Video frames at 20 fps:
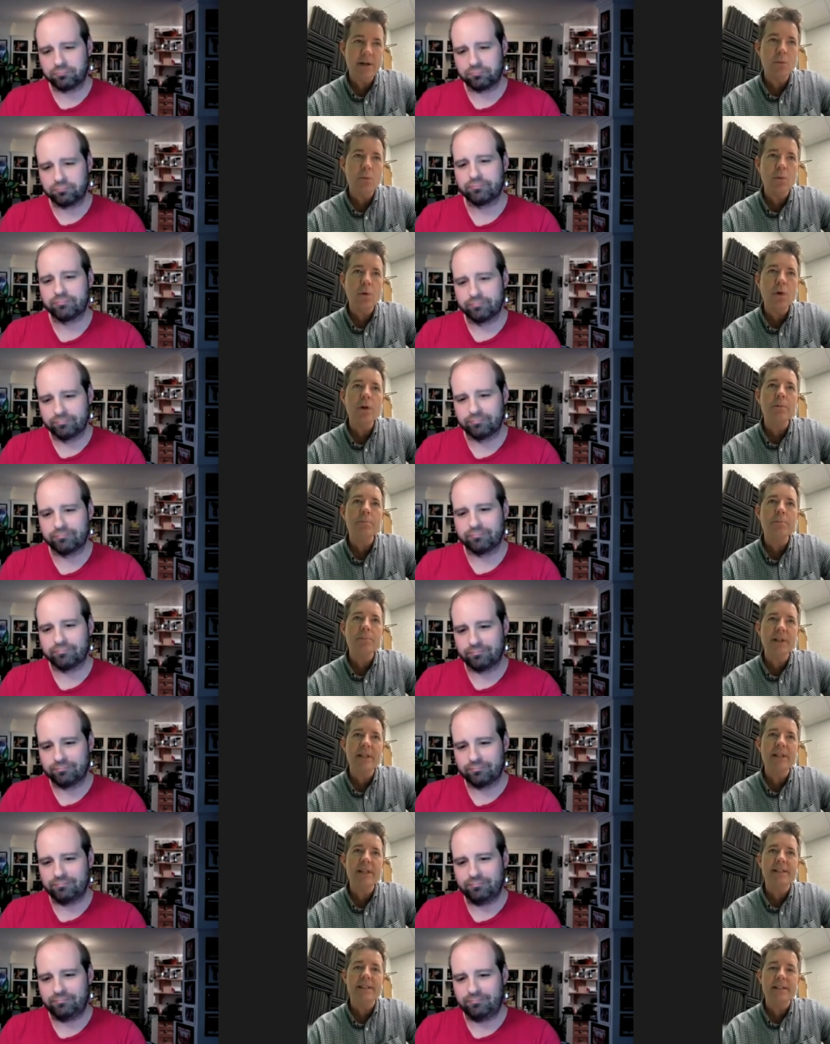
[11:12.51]
Speaker 1: there were
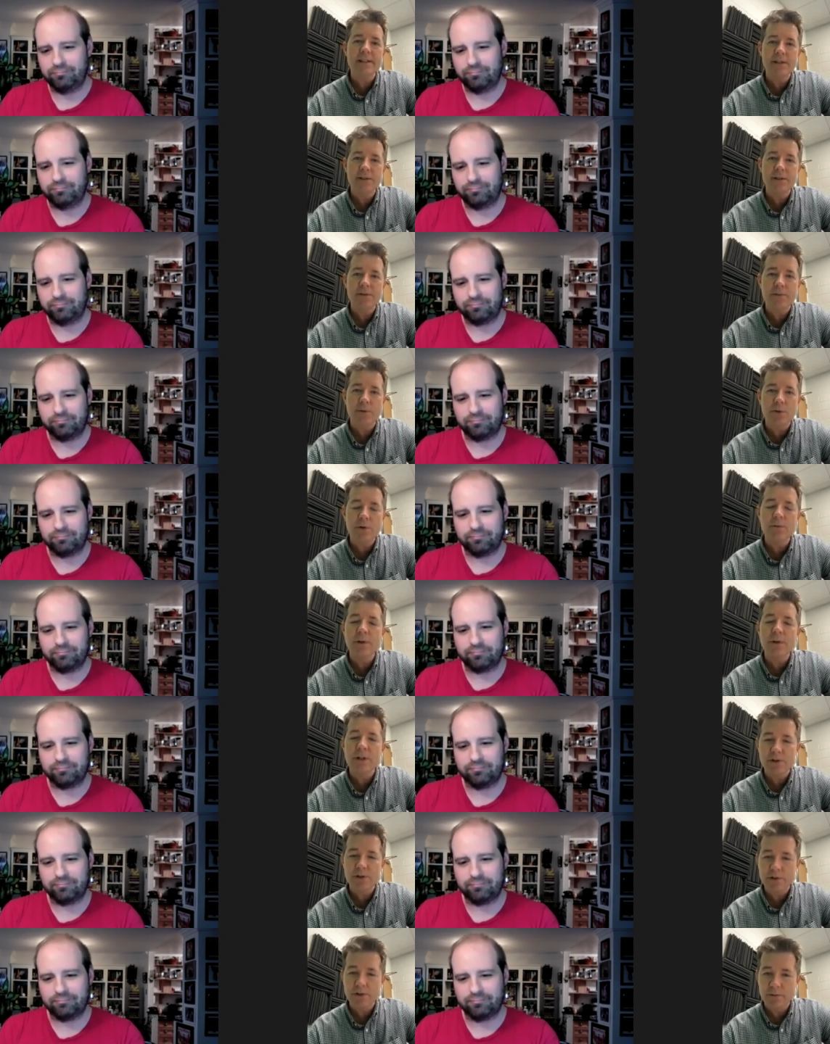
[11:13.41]
places for
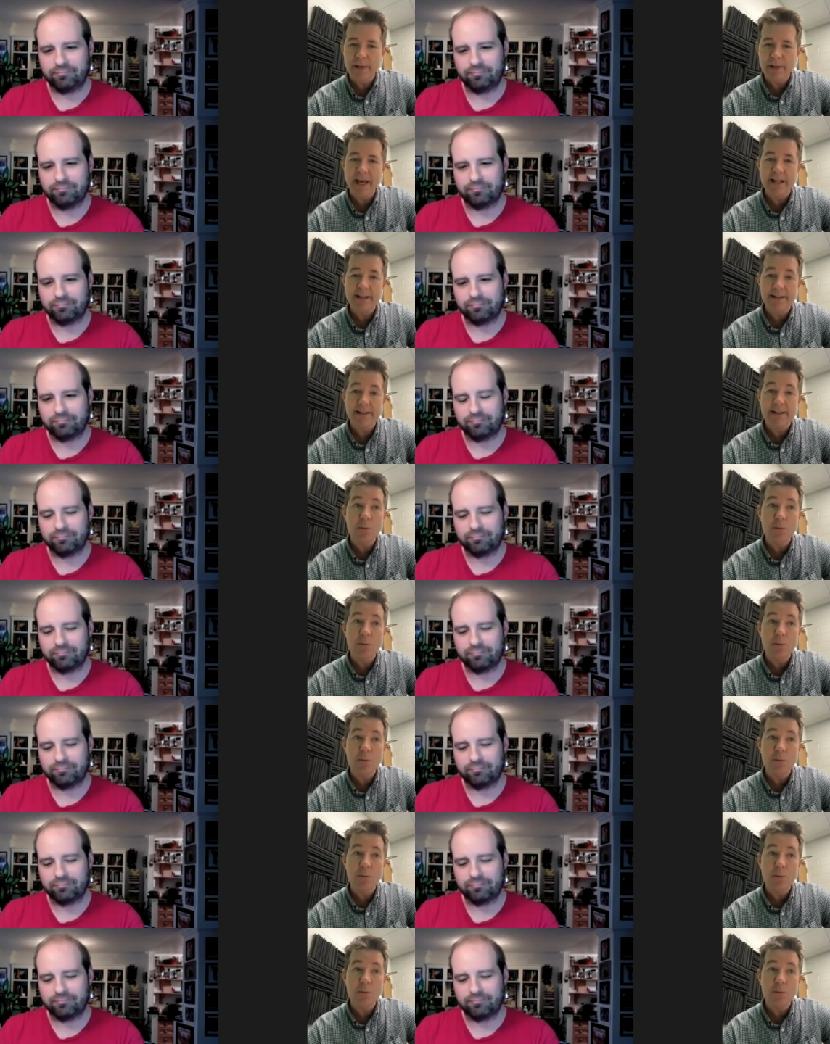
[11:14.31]
original bands.